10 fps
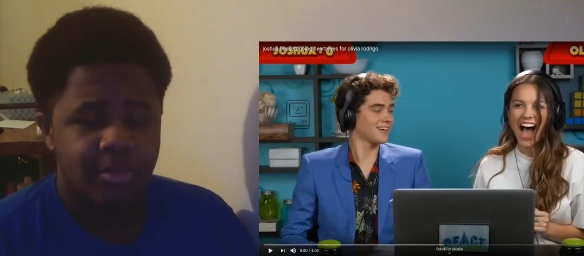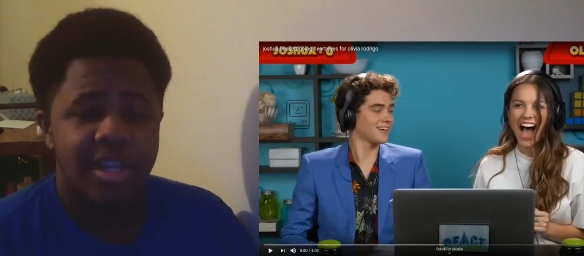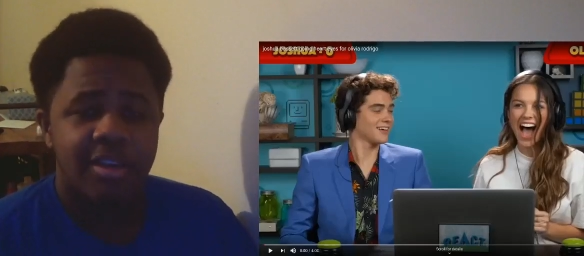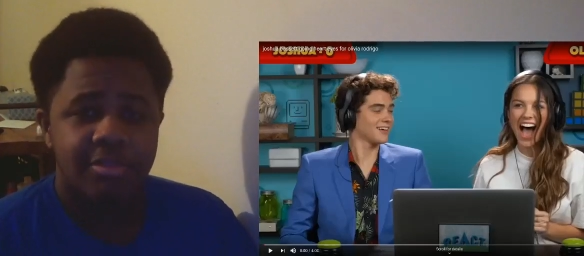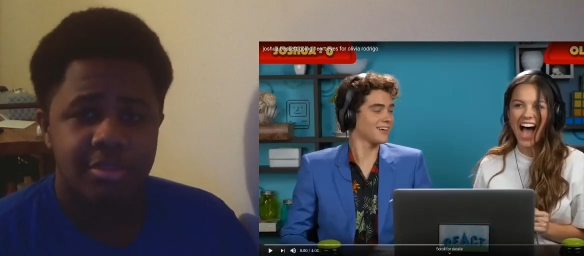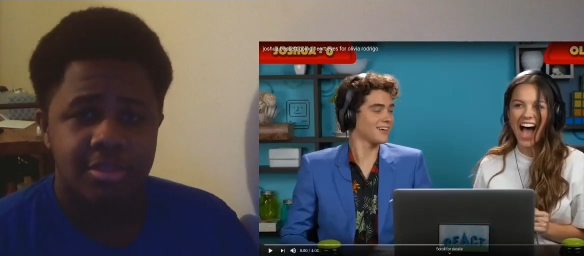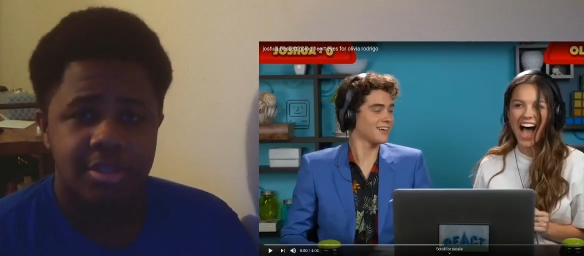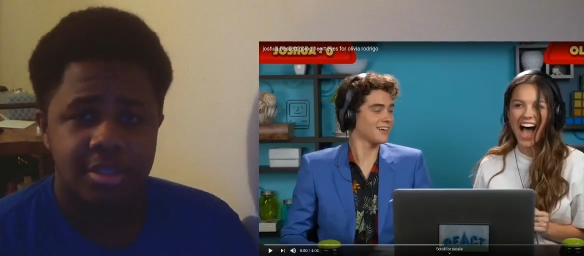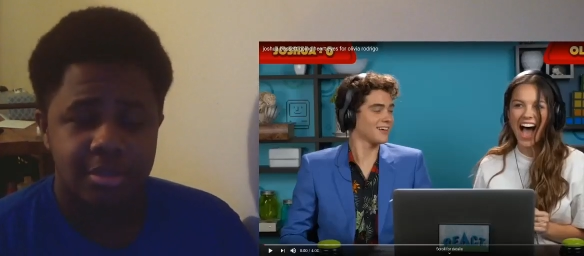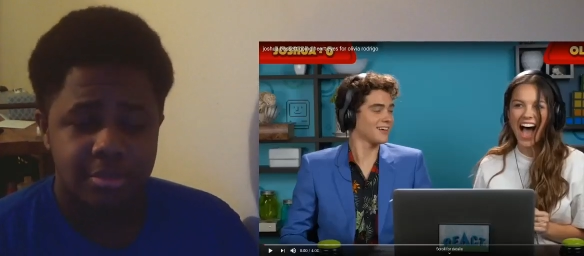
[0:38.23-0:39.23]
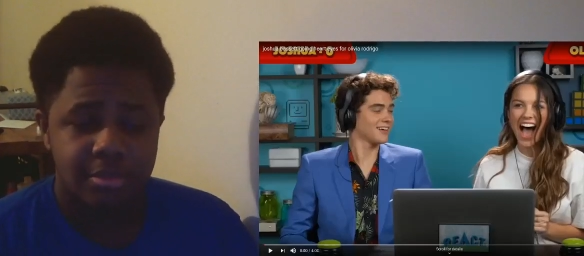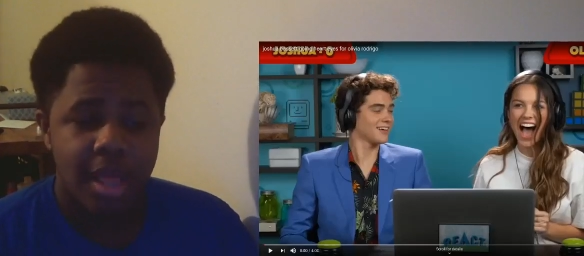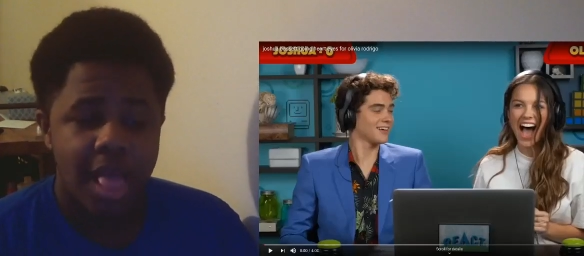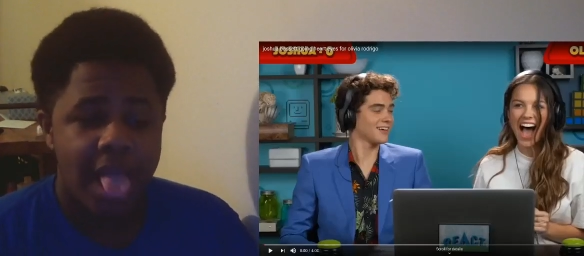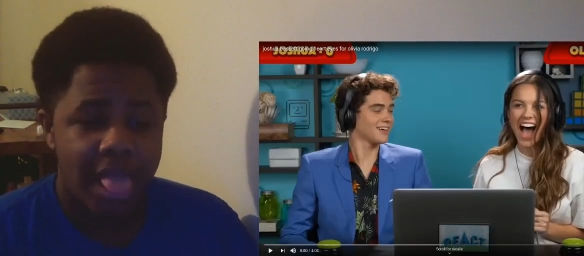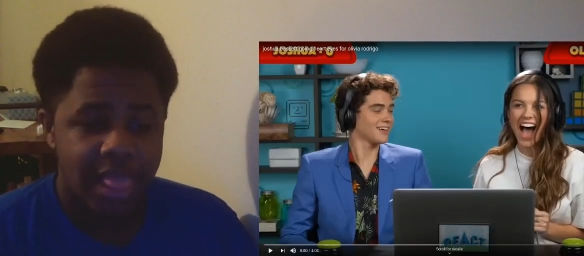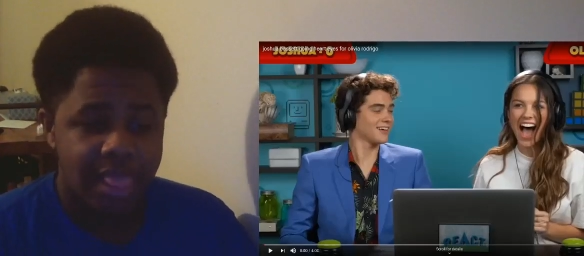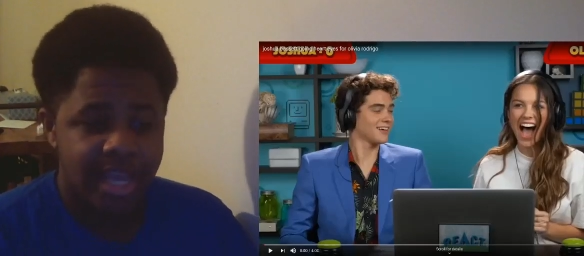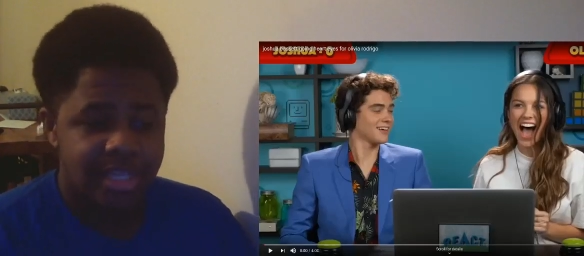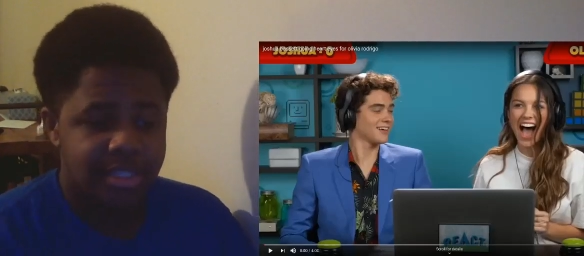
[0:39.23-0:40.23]
Speaker 1: Without further ado,
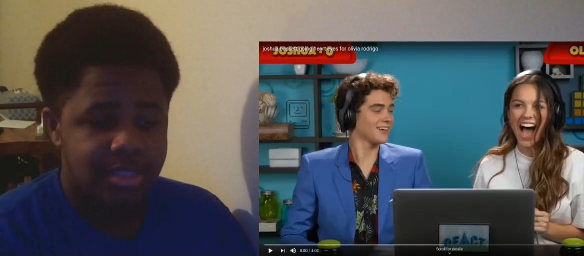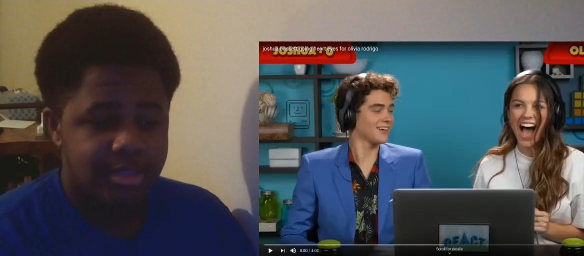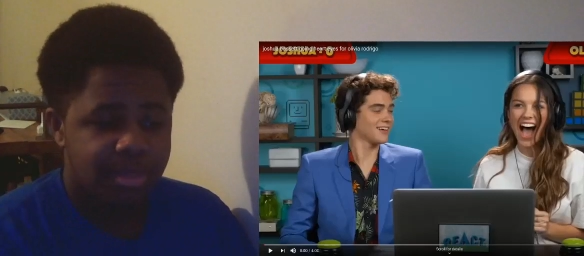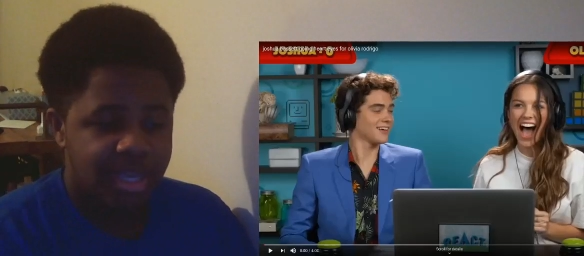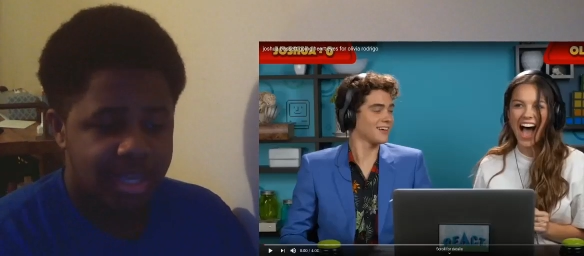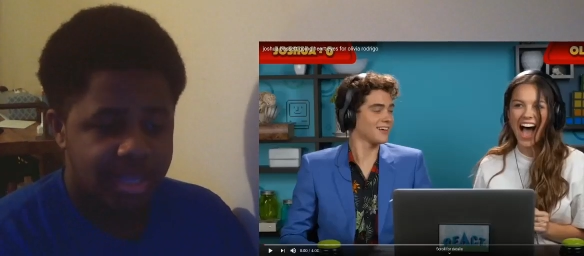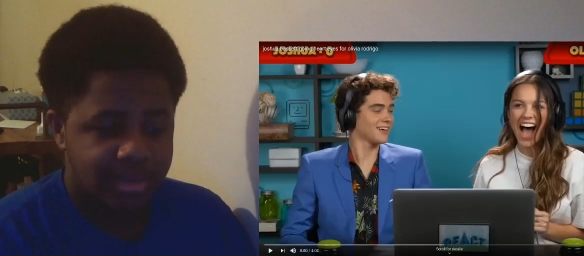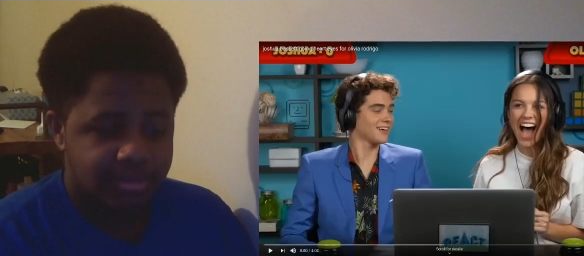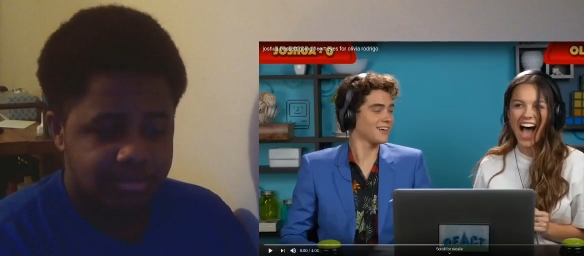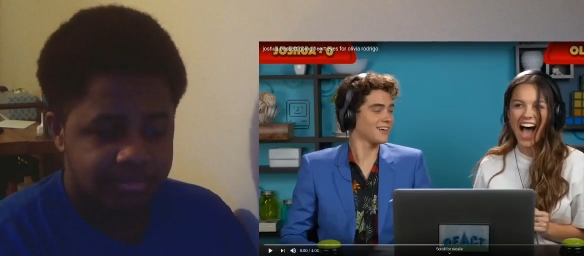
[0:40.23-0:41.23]
let's begin.